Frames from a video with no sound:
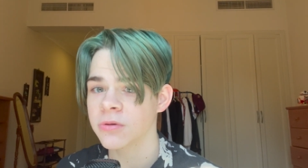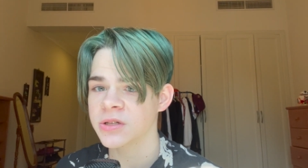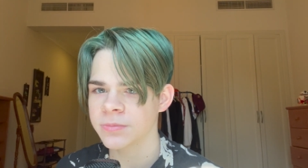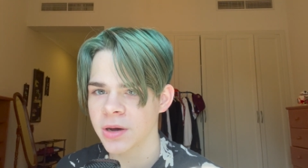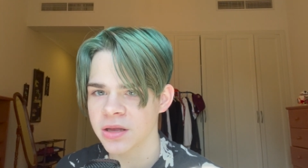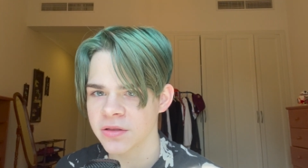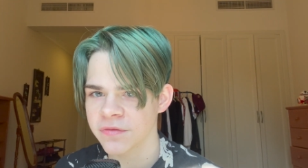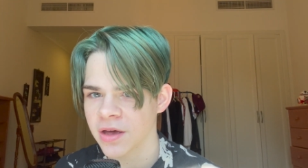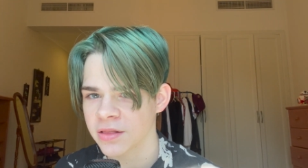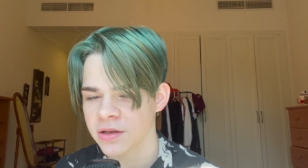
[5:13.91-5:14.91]
despite the
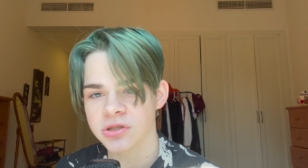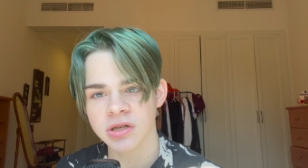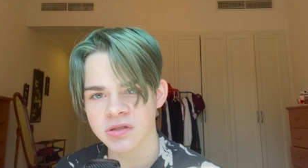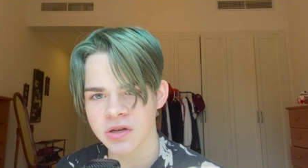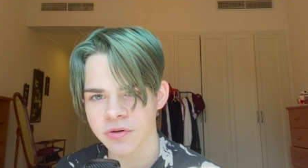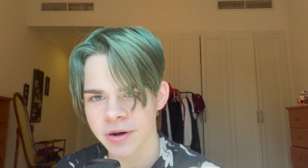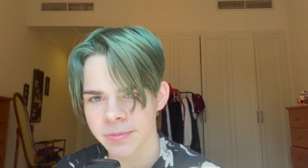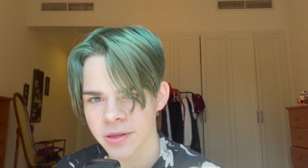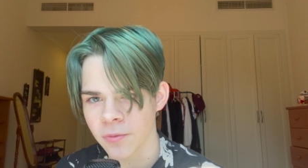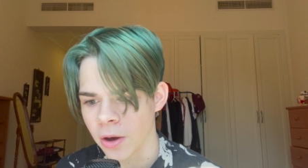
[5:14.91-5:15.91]
fact that she's
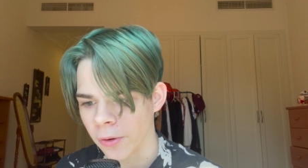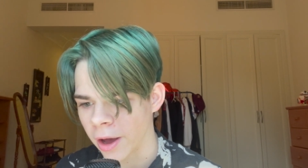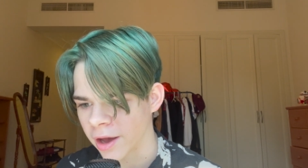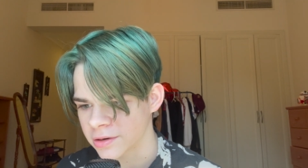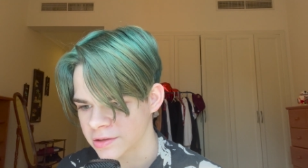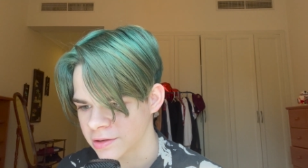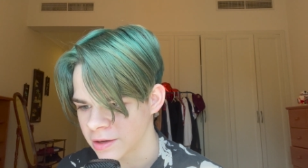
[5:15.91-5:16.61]
incredibly well acted.